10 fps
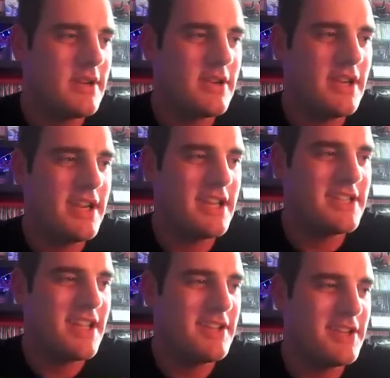Letting
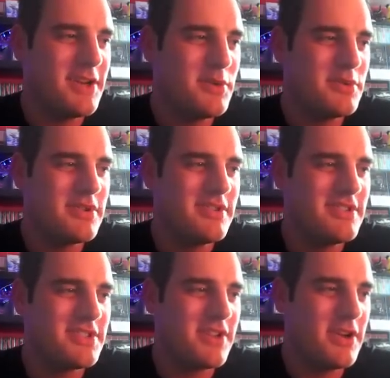down the old
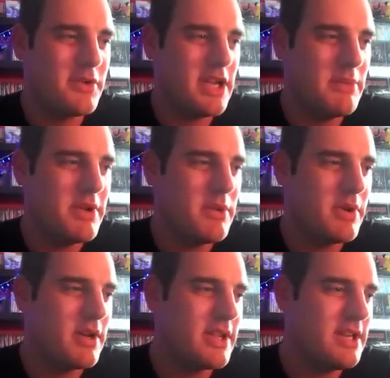style here, but here we
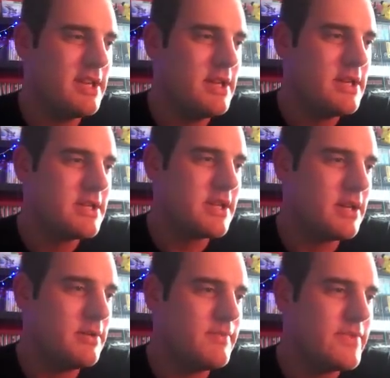are then. So,
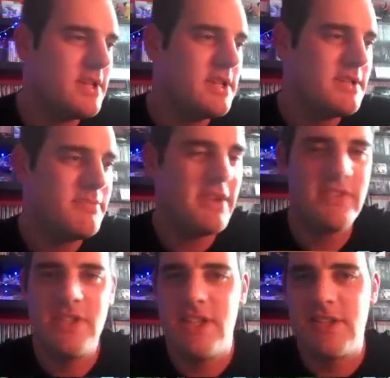it's a bit of a
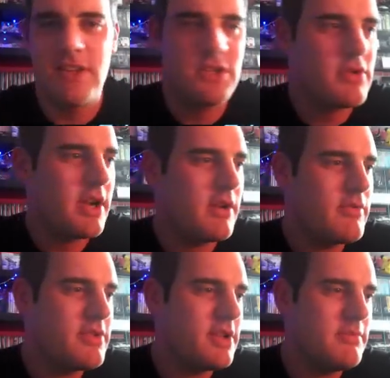seaside track,
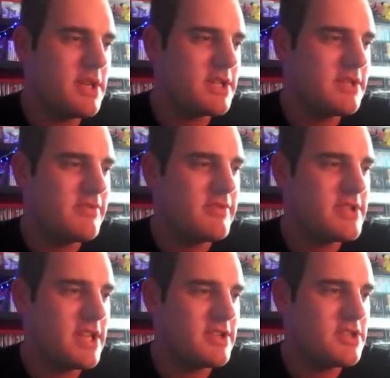obviously a mix of
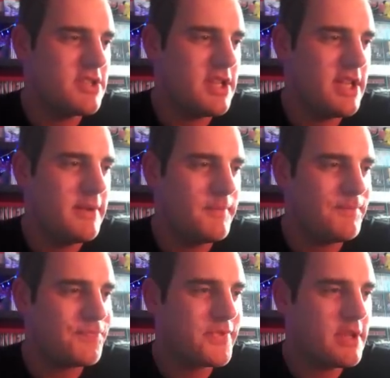textures here.
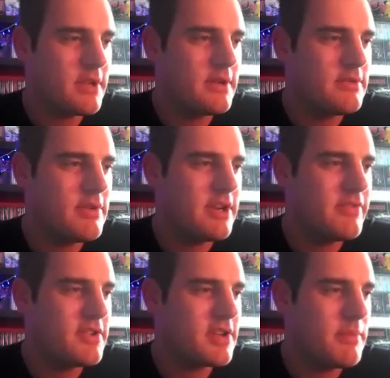Around the
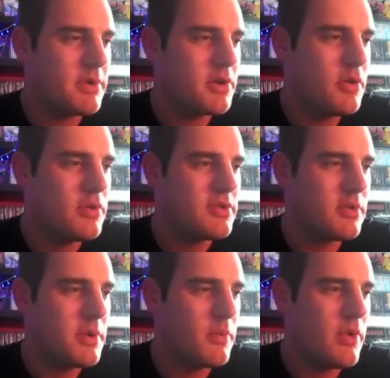first couple of corners I
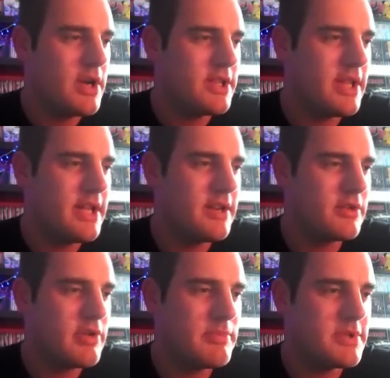went wide there, no
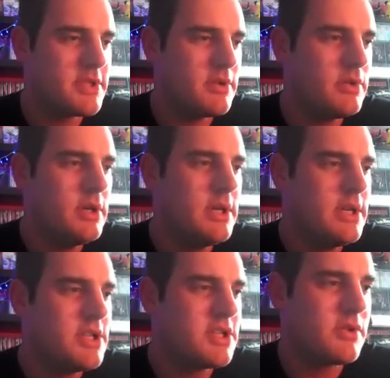good at all.
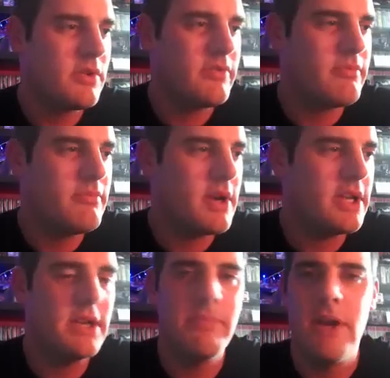Just sort of
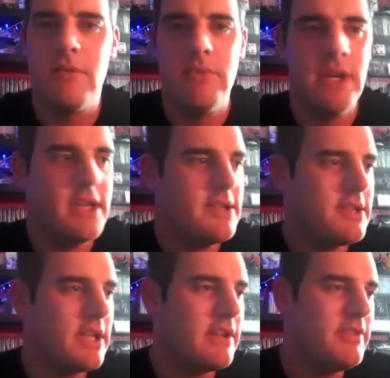mucking about really,
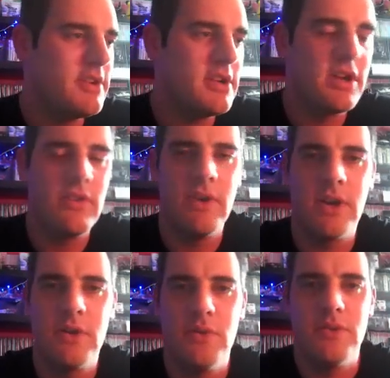seeing if you can go
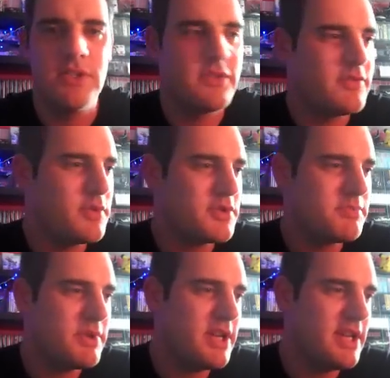around corners at full
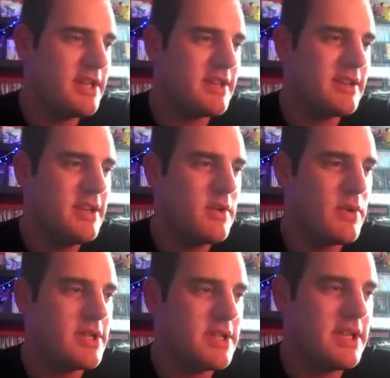speed and
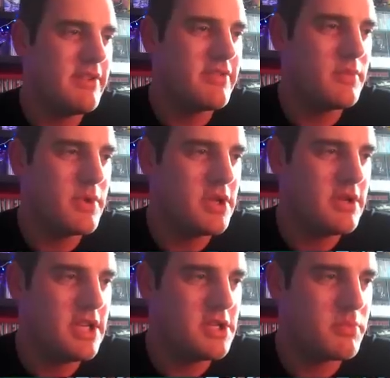when to lift and when you
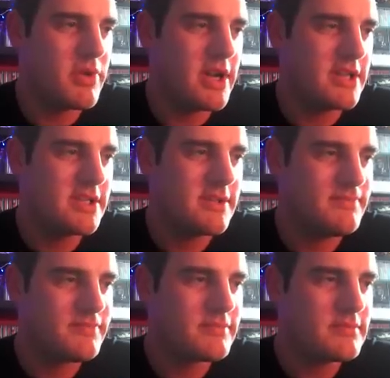need your brakes.
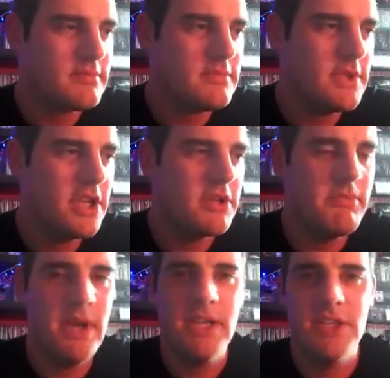You can
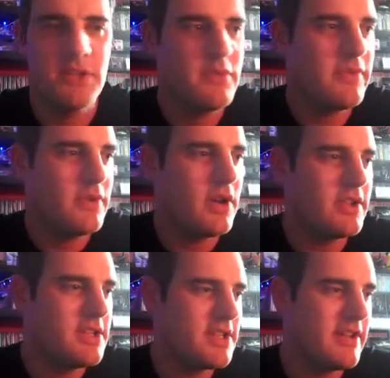manage an awful lot of
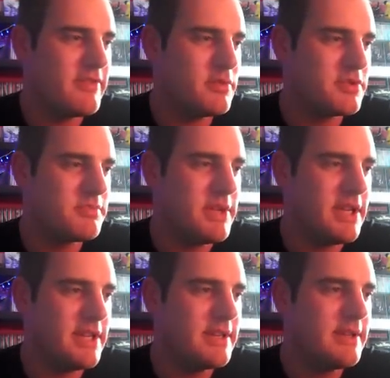this at full speed.